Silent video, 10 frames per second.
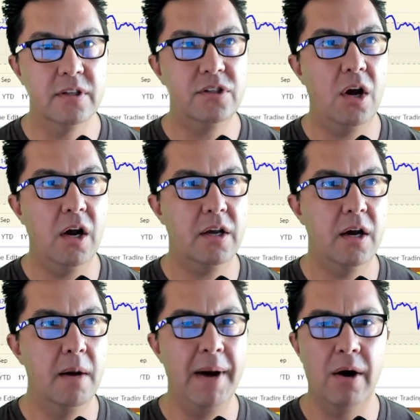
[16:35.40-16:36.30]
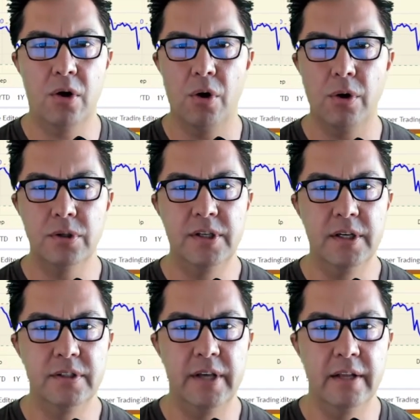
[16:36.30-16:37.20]
Let's talk about
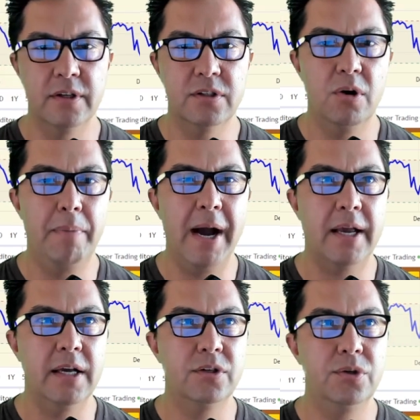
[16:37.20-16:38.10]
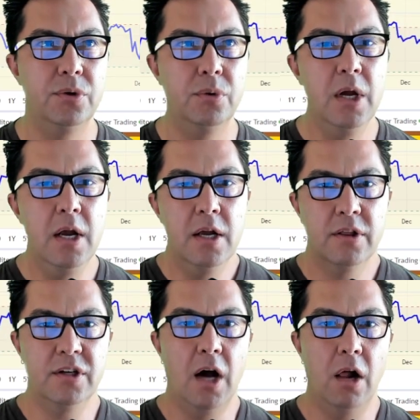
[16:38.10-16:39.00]
currencies, and let's go back into
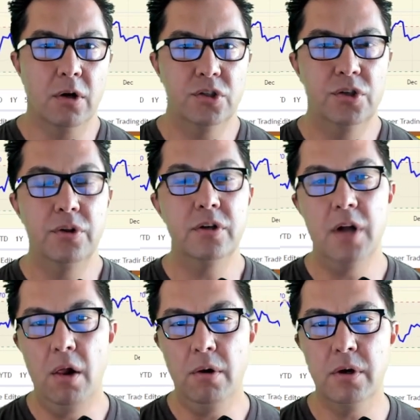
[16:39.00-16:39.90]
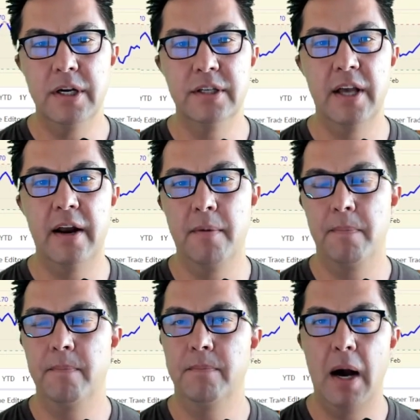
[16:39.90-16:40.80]
the dollar. So the dollar is at
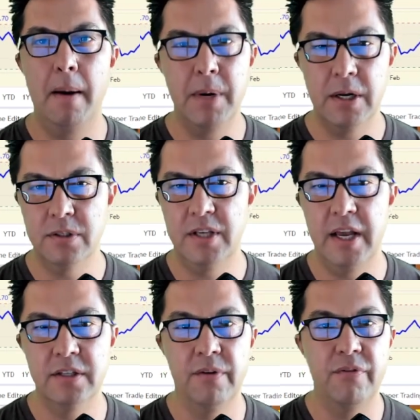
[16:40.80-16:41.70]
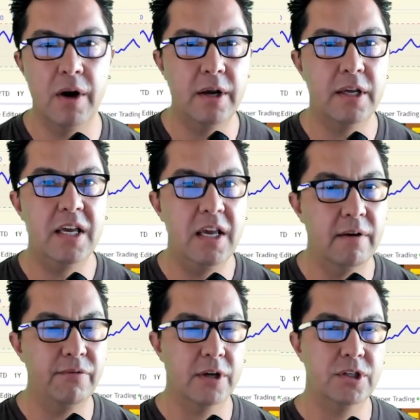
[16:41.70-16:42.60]
I'm going to say is a very key
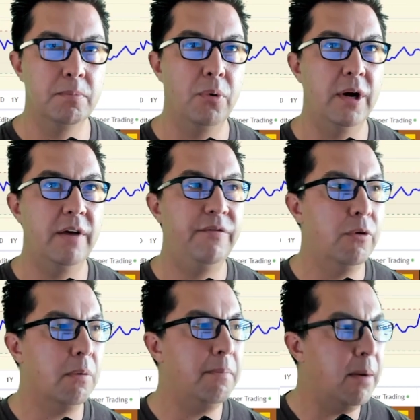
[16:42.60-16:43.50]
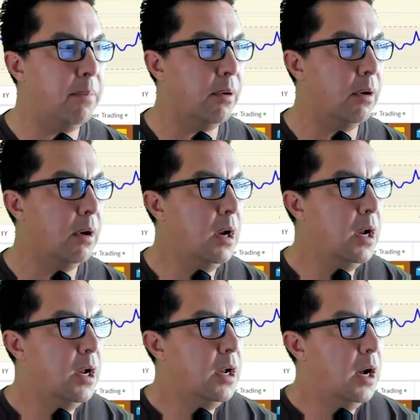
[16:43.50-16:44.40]
inflection point. If you remember
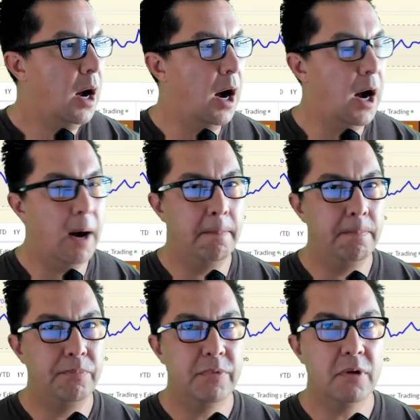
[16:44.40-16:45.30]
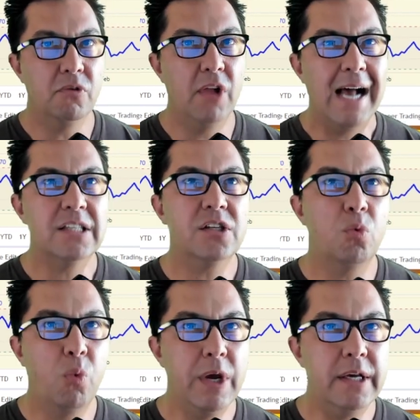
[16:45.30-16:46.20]
last
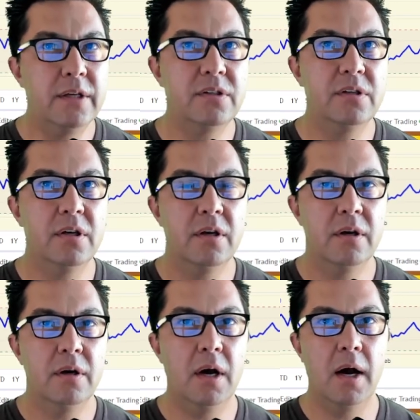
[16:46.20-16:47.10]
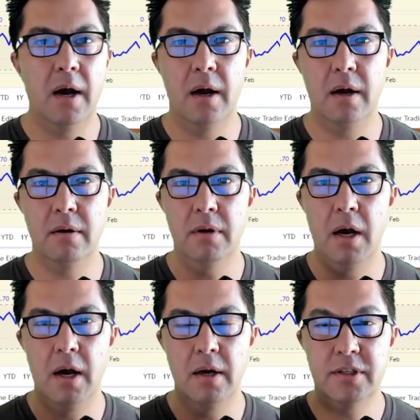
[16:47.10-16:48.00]
week's
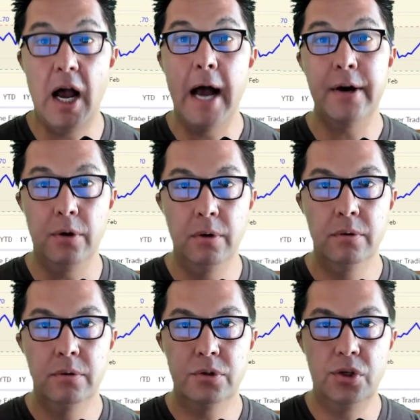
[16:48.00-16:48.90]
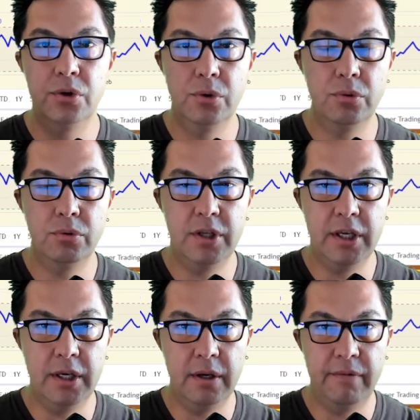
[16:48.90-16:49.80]
title to
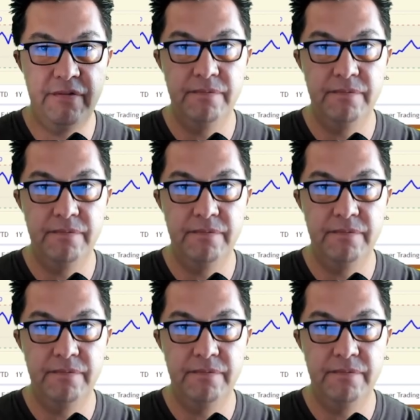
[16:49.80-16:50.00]
the